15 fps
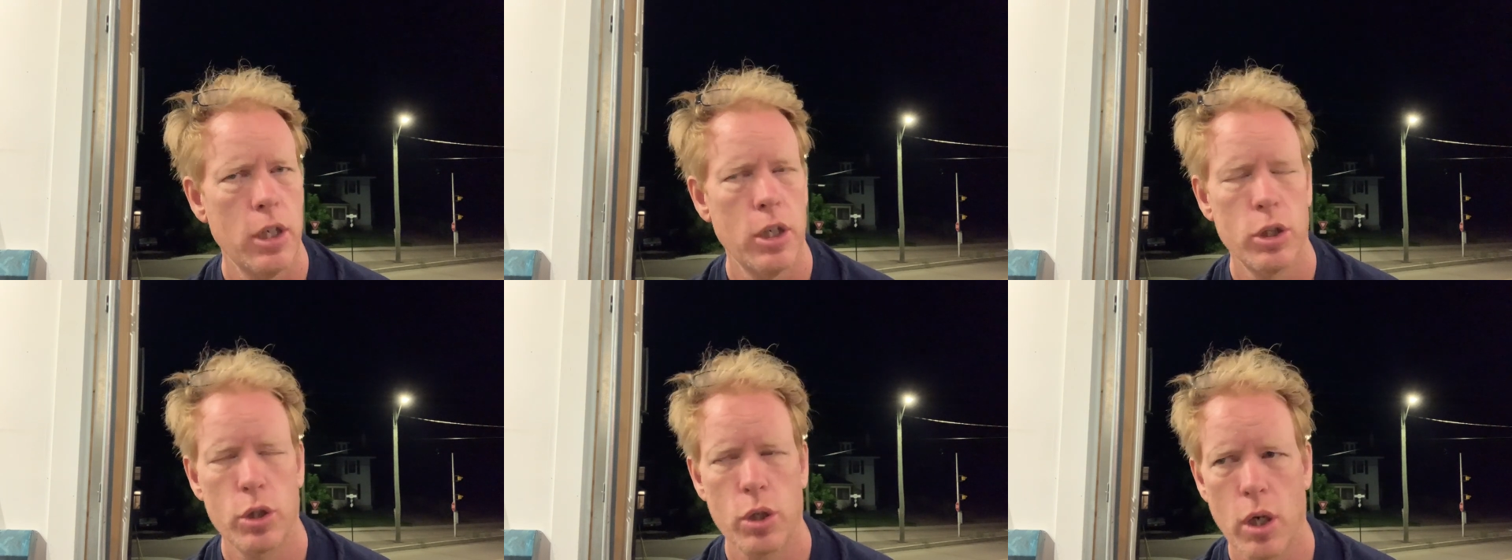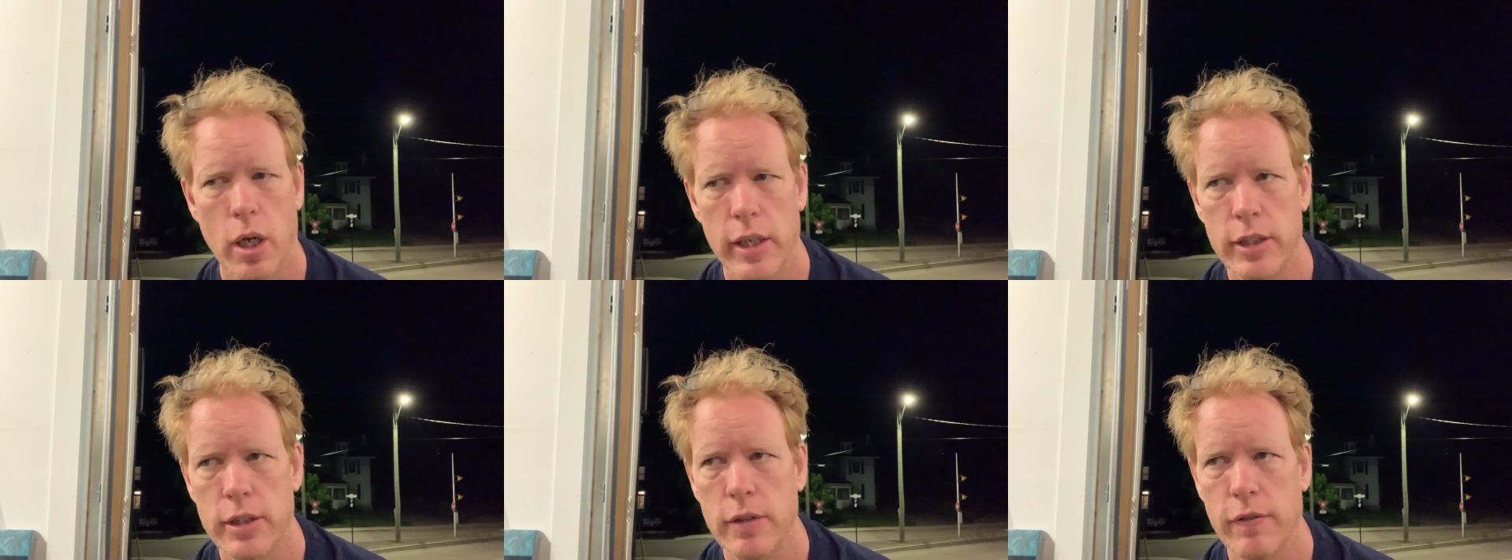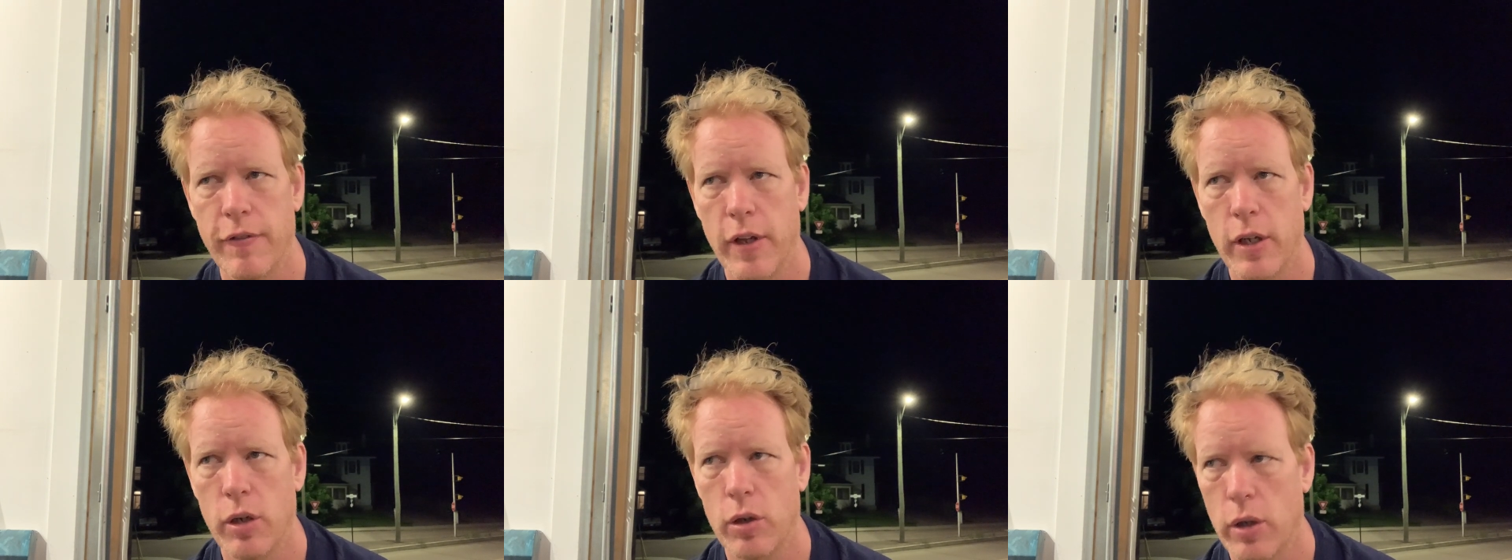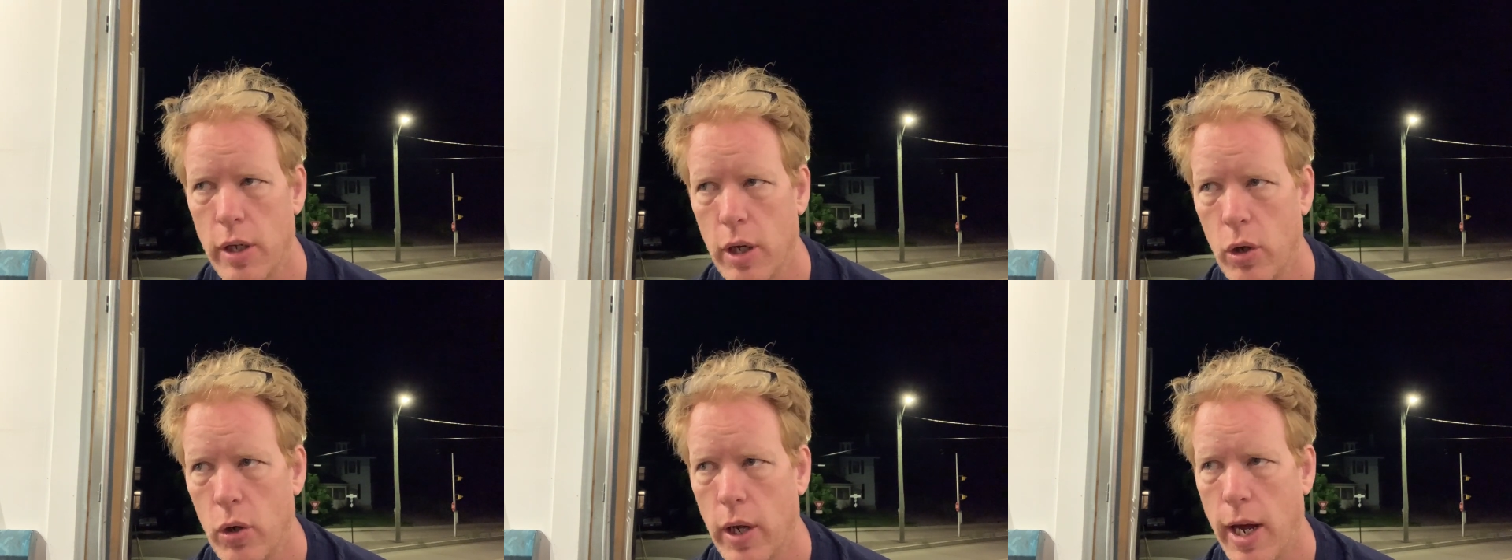trying to figure it
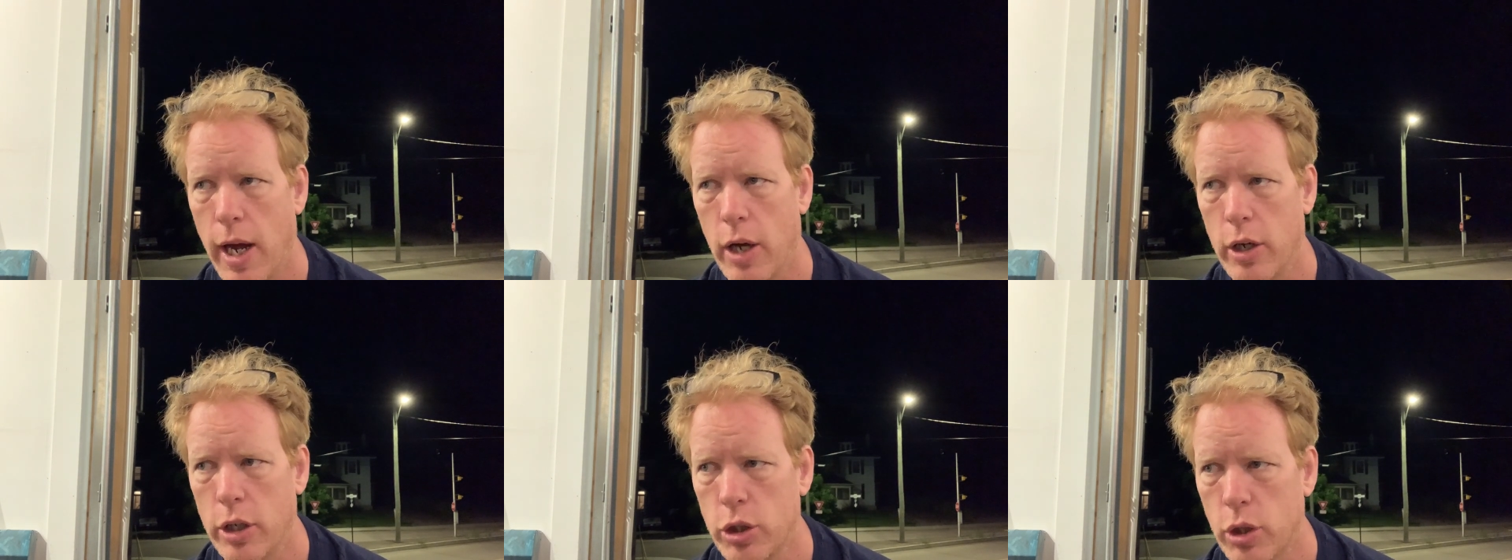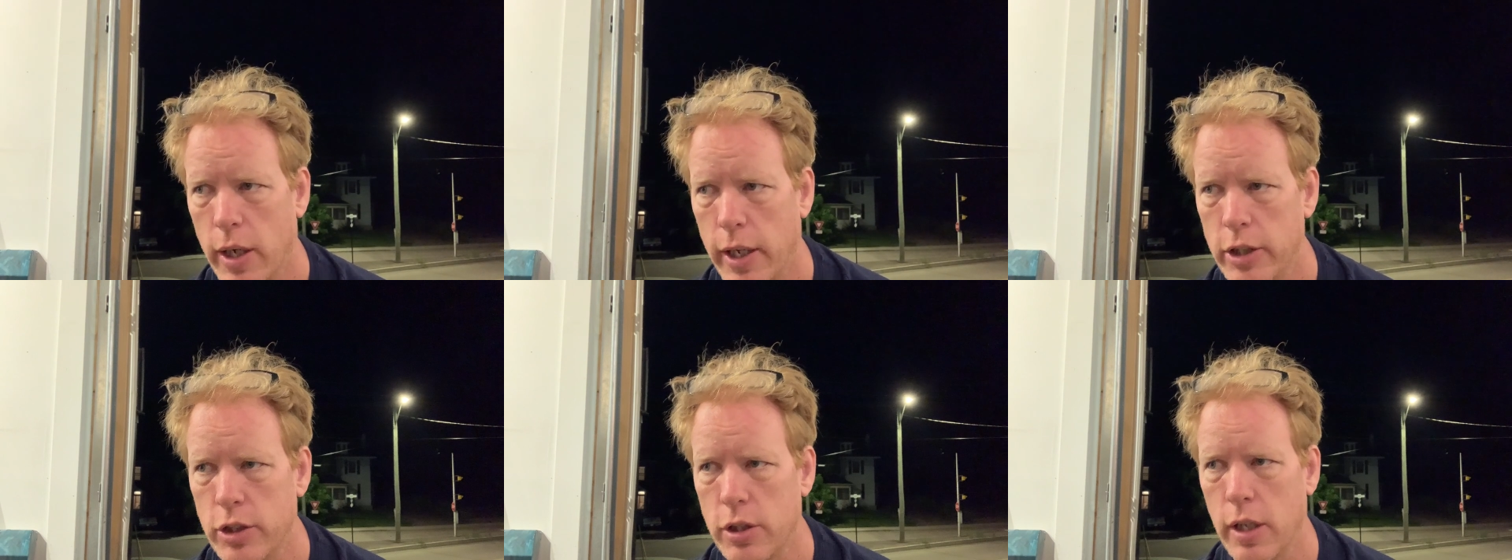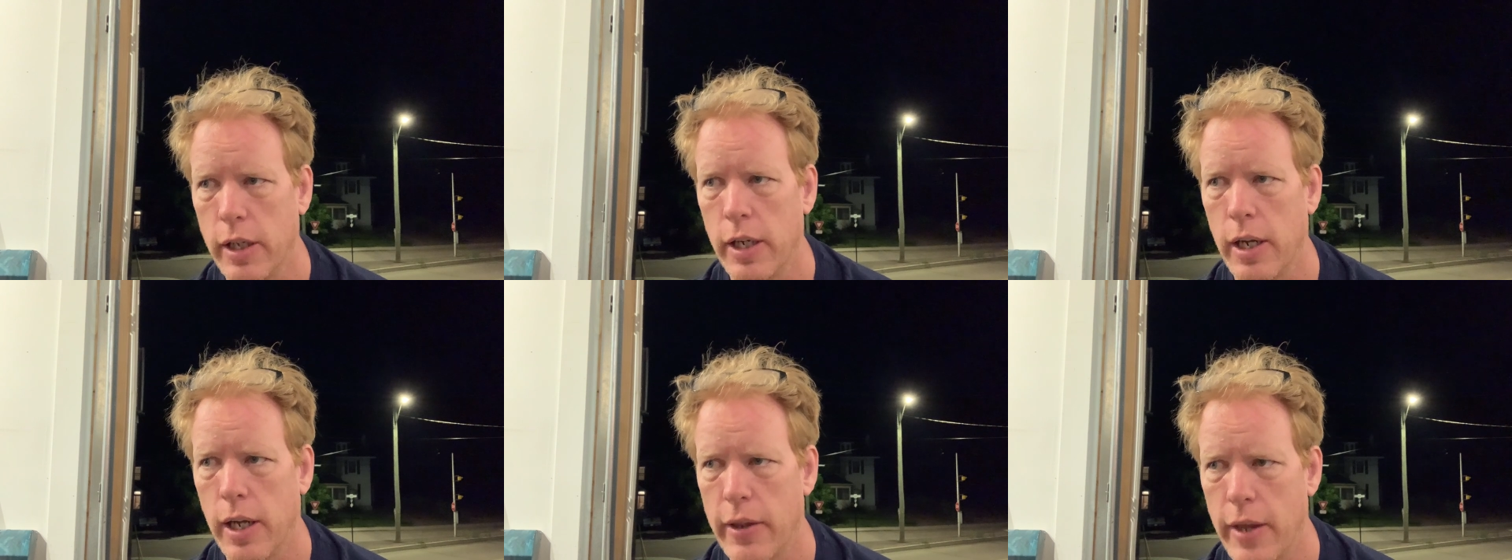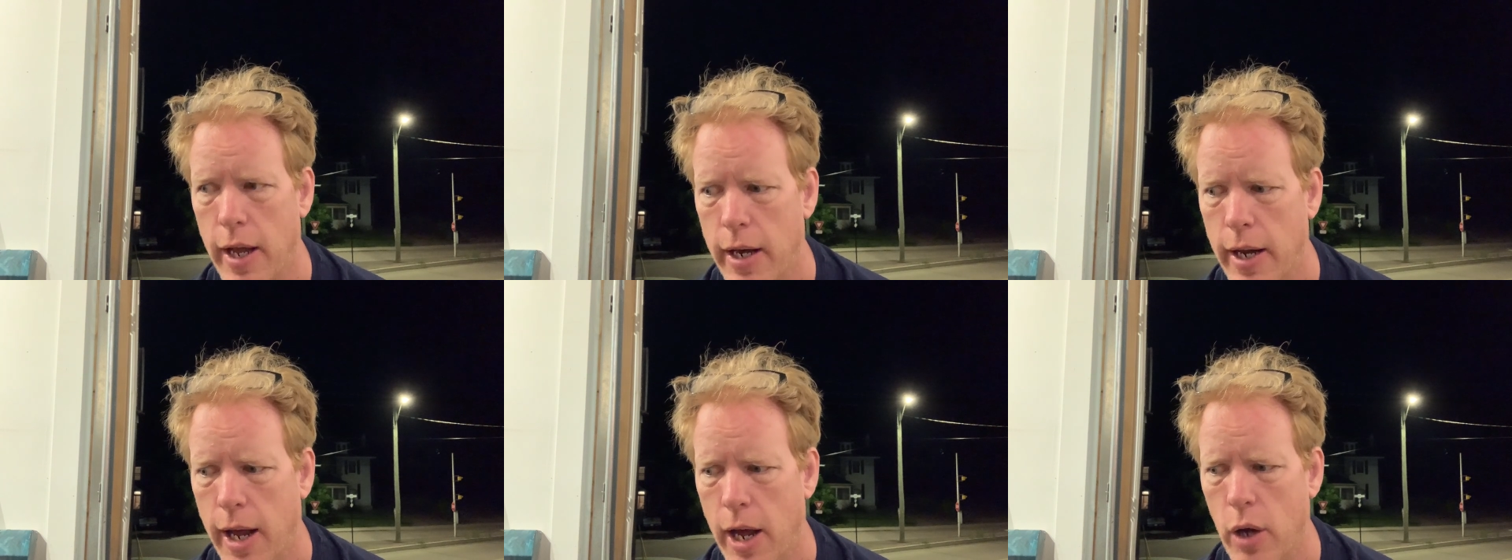out, how to translate that,
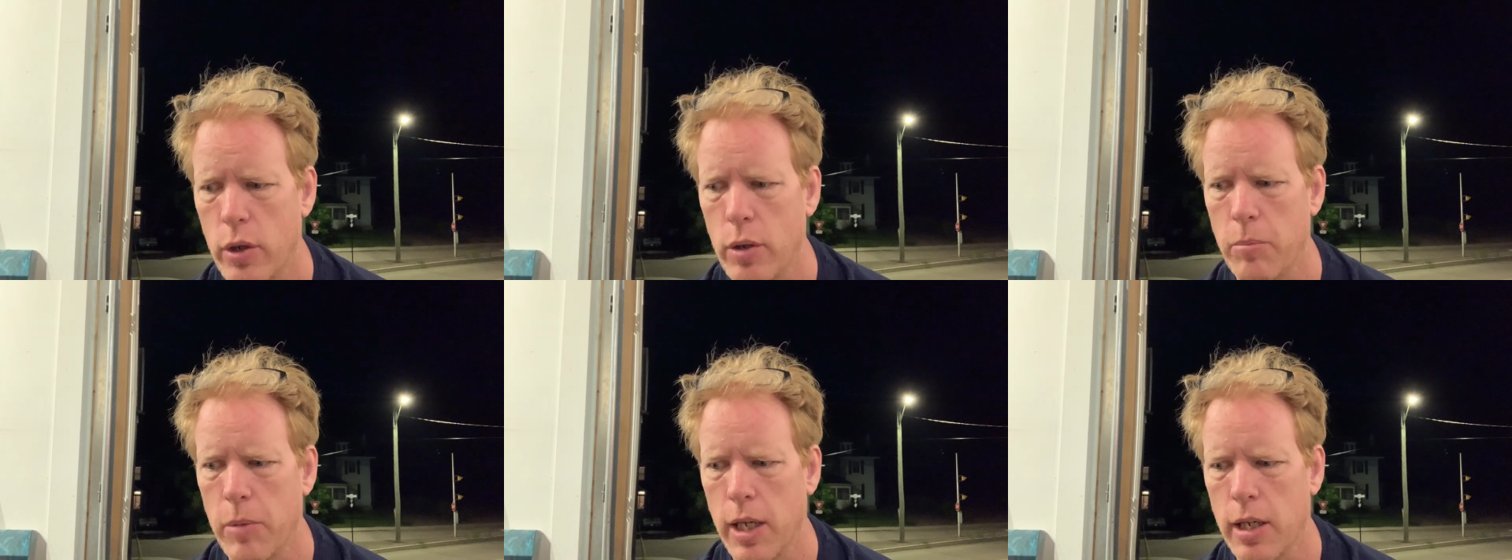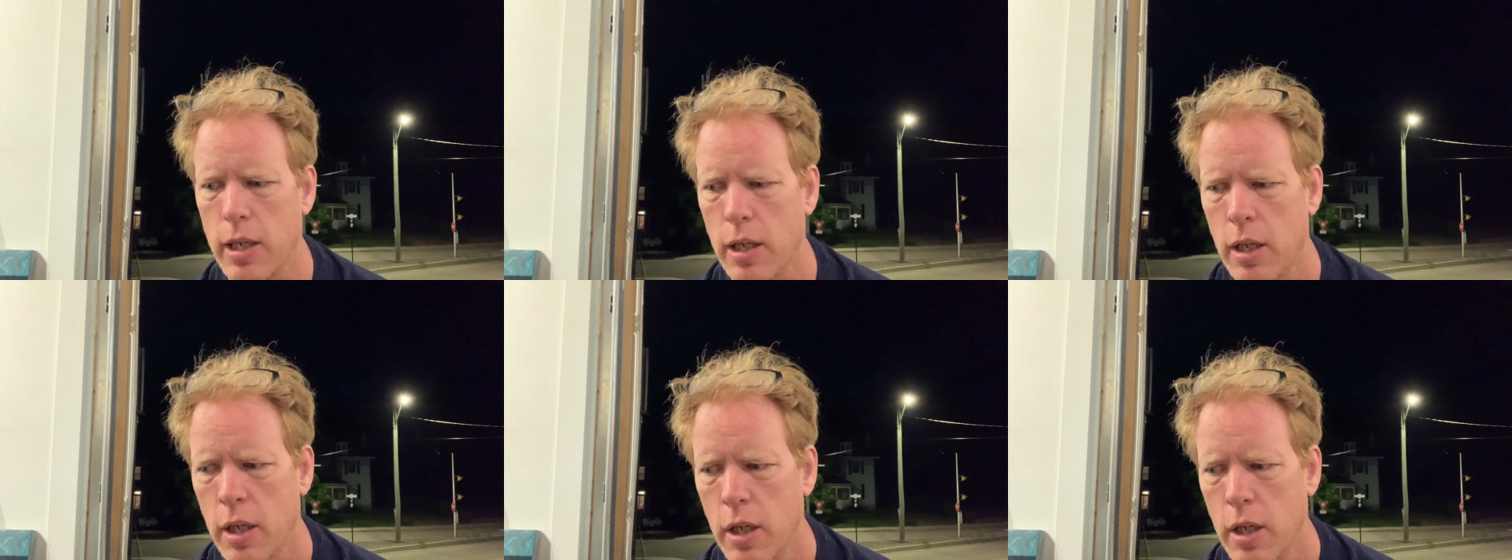how to make